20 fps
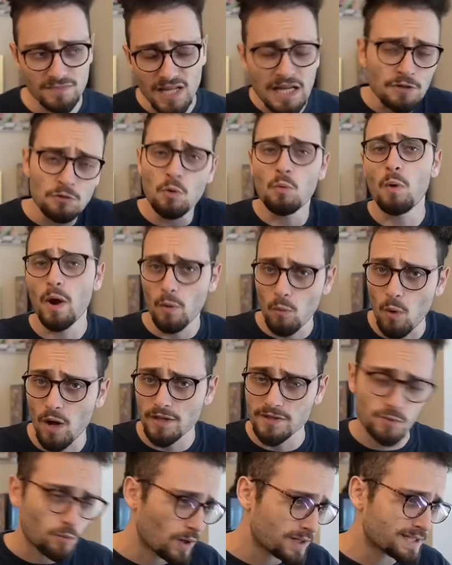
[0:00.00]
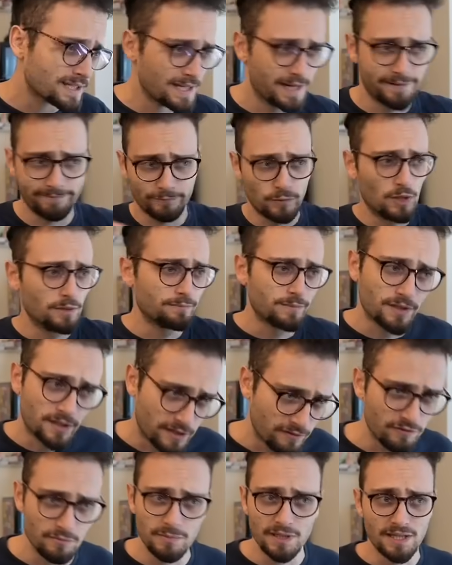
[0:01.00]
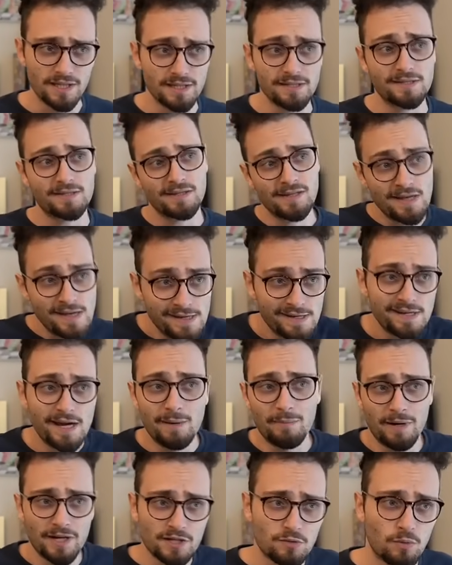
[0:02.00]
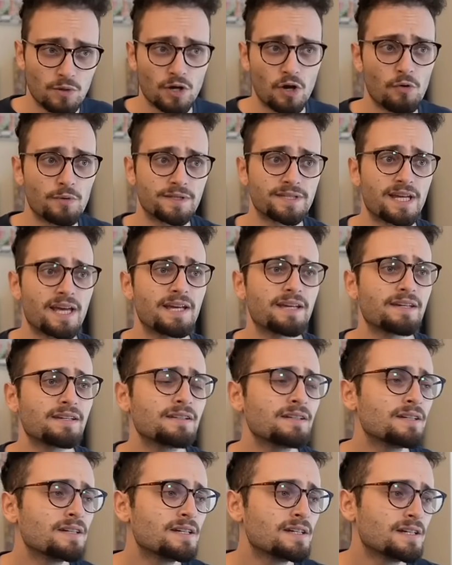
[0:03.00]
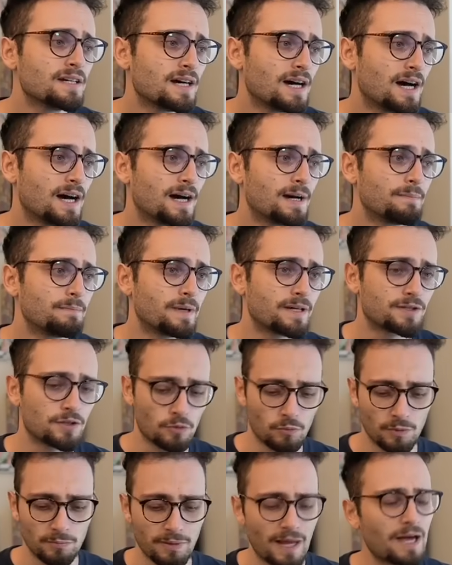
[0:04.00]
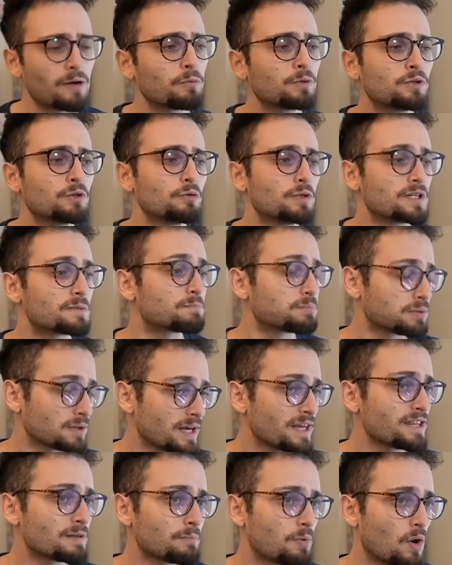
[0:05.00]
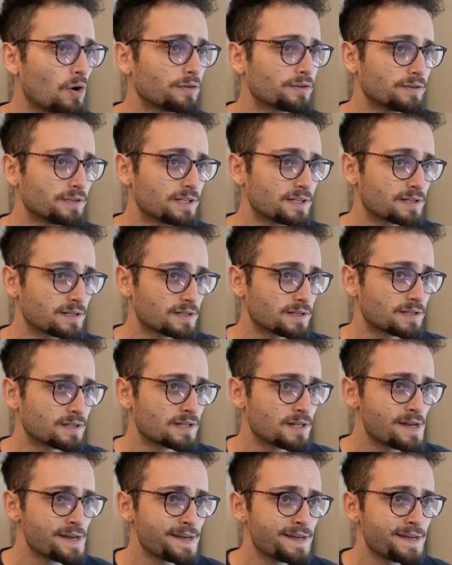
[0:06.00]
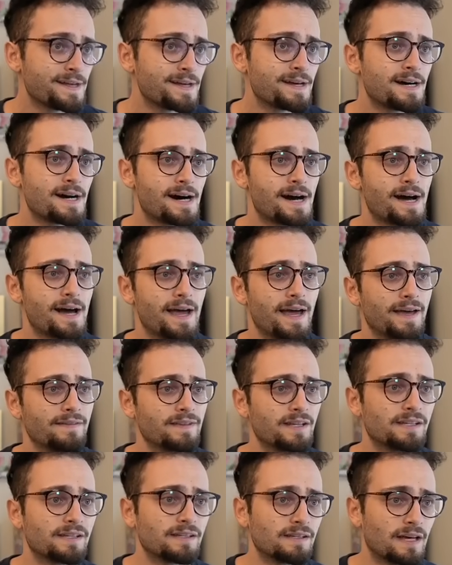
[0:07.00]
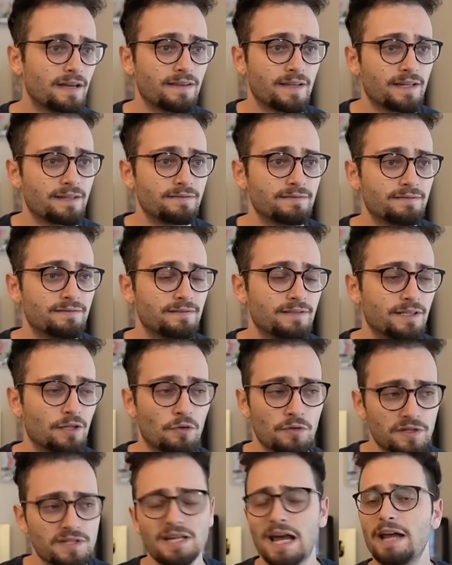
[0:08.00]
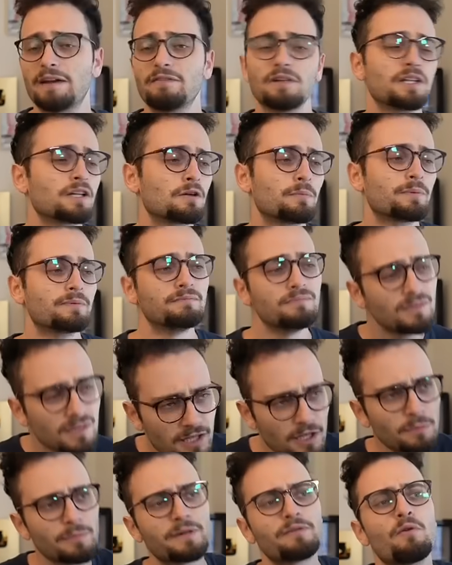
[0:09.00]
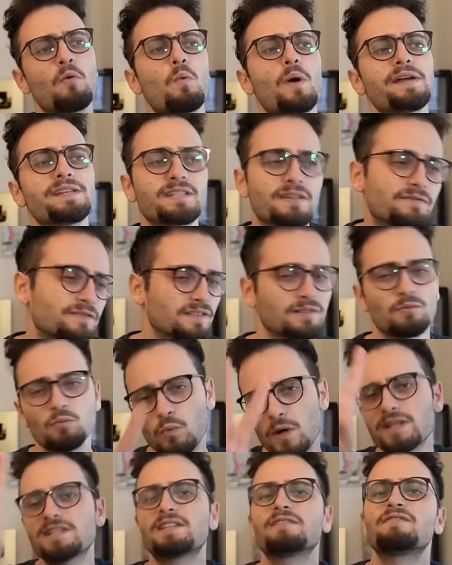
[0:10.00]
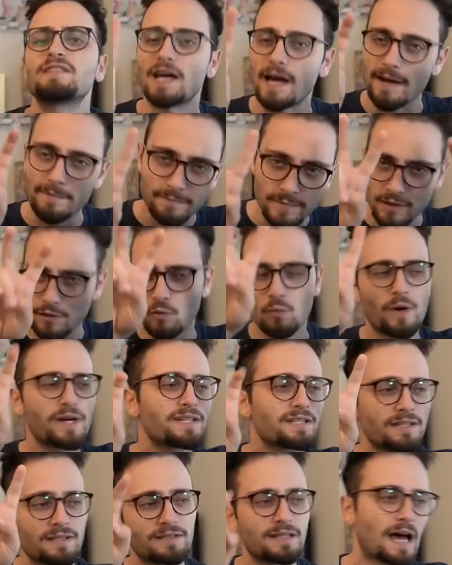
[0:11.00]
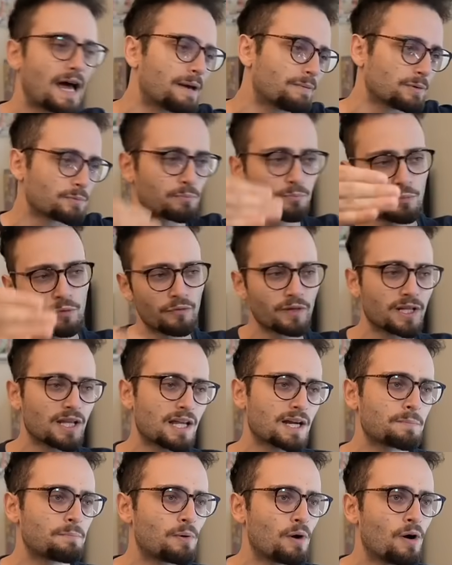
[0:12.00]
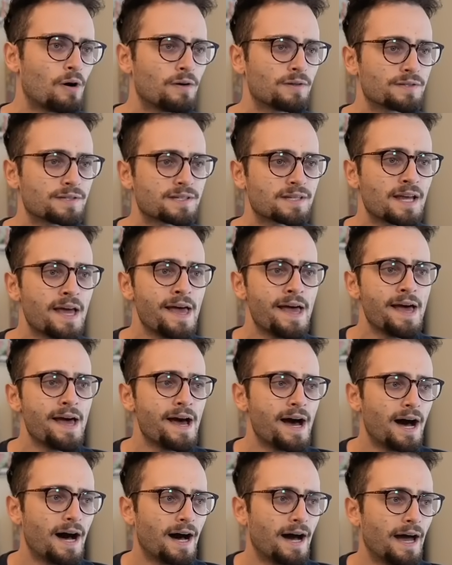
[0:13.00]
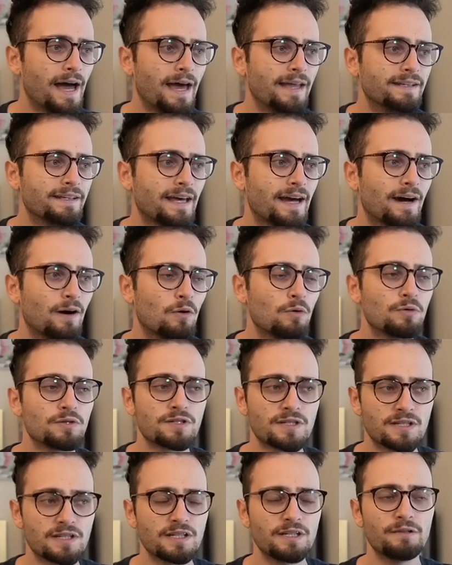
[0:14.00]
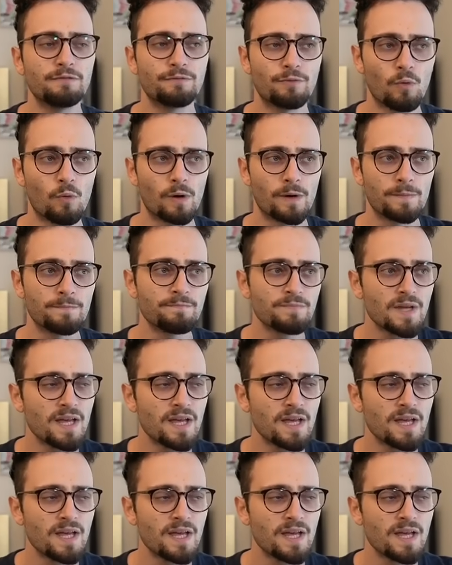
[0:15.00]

That's what white wants. White's like, well, you're giving me this. I might as well go and take it. Um, and so what black would do is play the pawn to d six, uh, and then and then you know this kind of a little bit little bit of a waste of waste of time, you know waste of time. You're moving a lot of pawns, uh, and now c four.